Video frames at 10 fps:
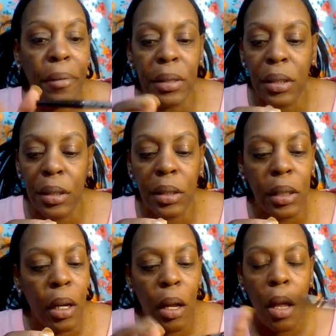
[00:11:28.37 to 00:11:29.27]
This is
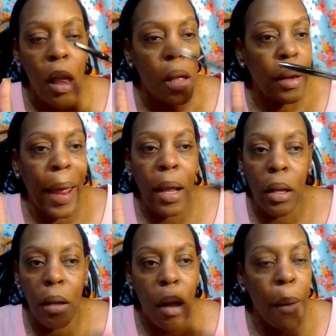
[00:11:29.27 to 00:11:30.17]
like
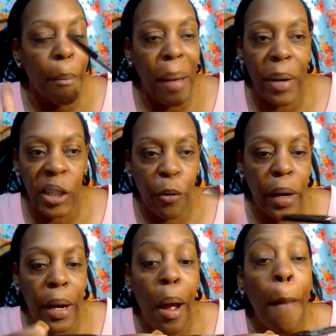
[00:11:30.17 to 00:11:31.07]
my best
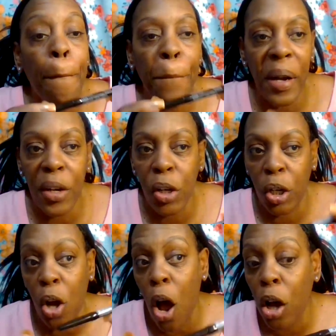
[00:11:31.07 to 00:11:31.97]
friend but you
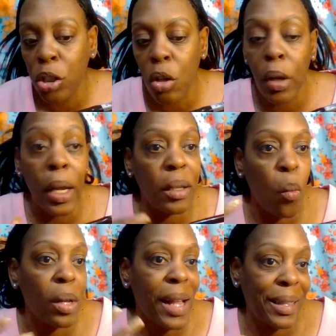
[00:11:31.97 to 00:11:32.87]
can also get the
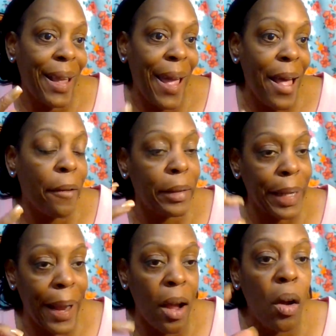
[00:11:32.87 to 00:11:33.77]
one that they have
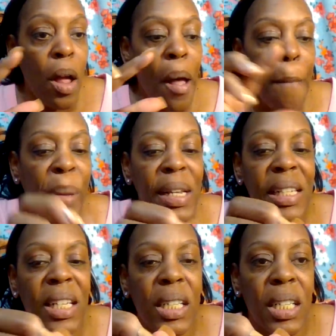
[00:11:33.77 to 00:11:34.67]
now but
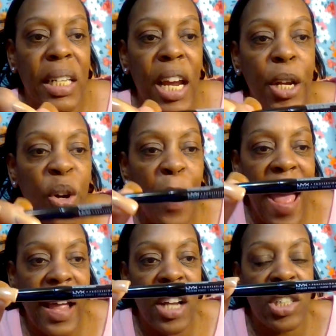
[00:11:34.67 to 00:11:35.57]
it's in a skinnier
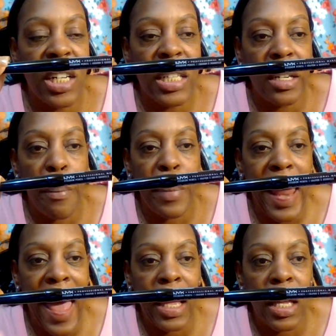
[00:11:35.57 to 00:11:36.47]
package it's in a
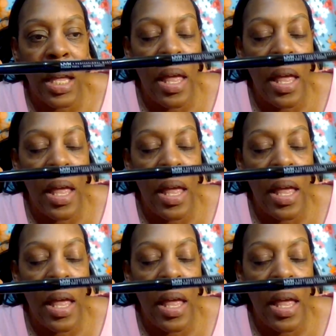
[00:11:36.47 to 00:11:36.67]
black